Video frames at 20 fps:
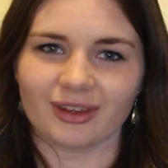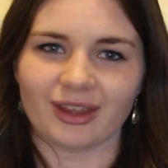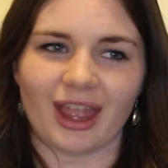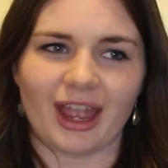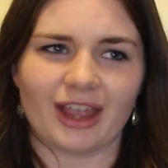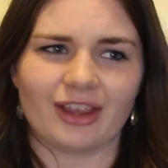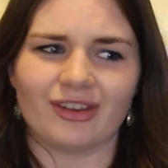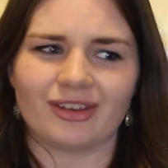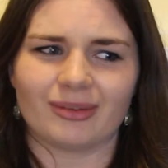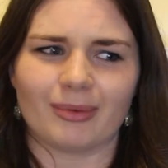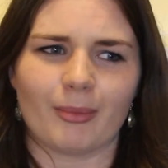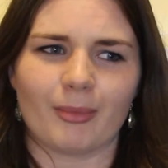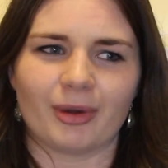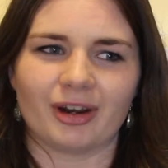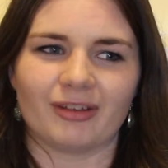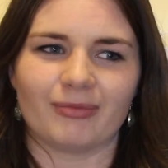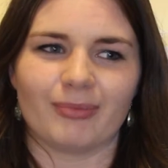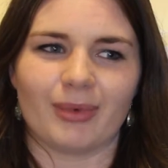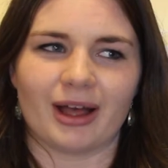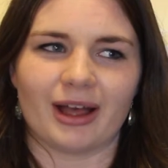I use them in
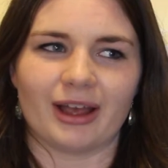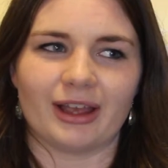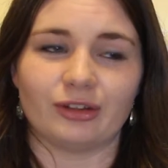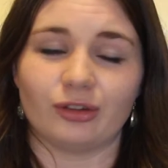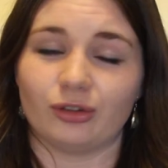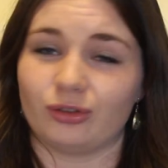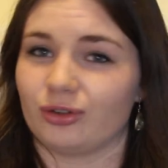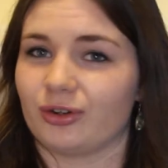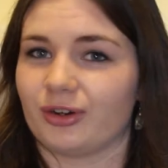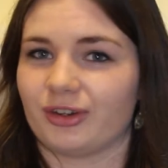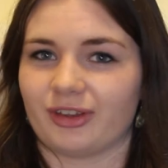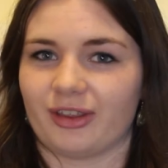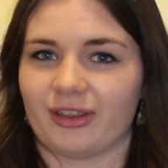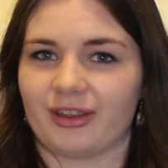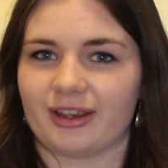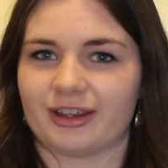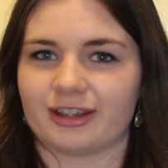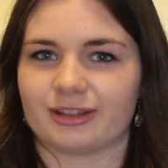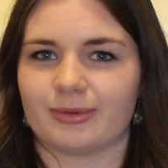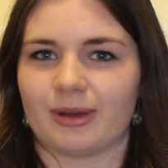one of my tutorials I
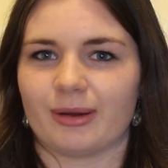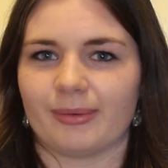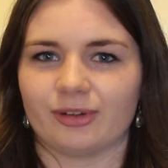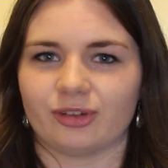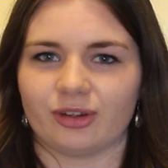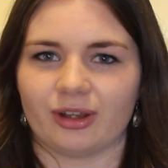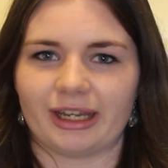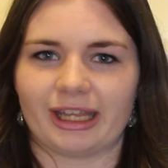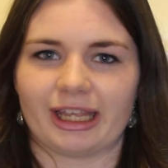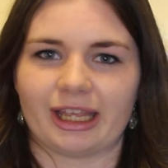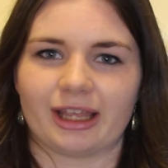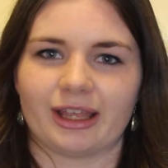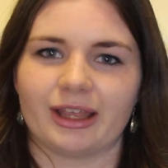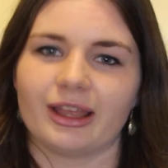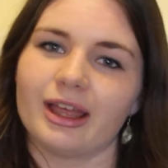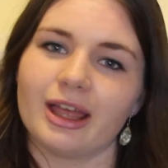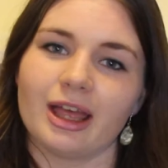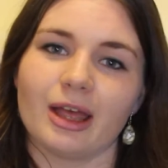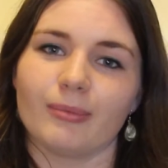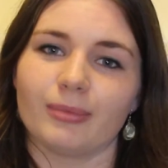think as well, which I'll link
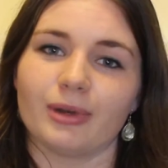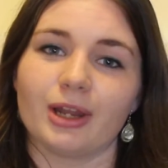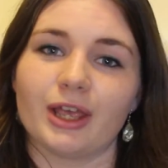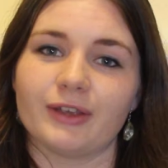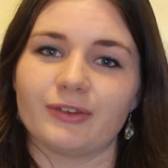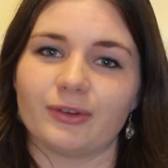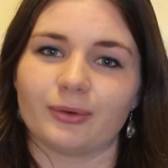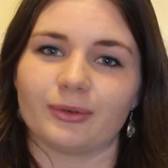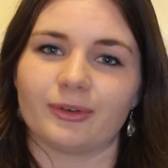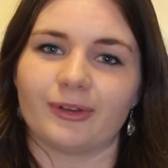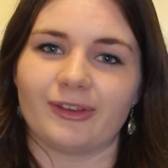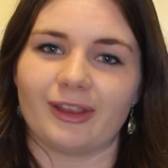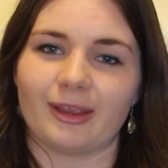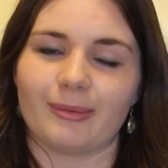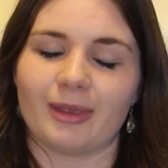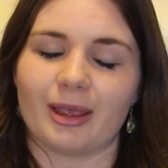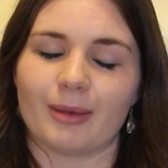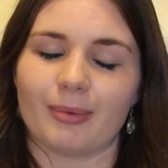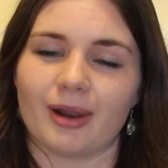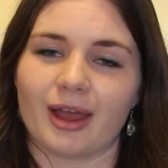below if you want to see
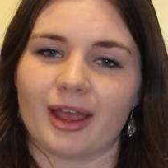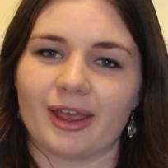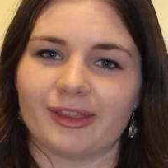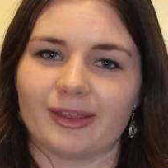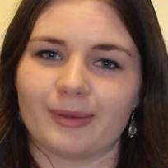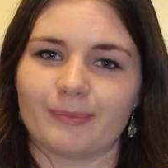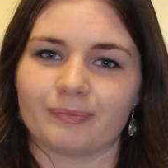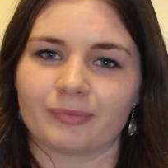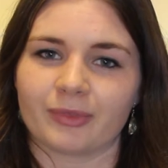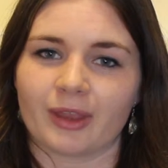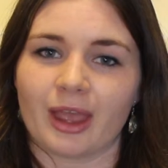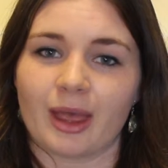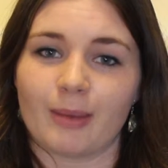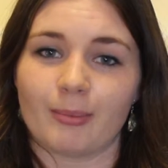me apply them.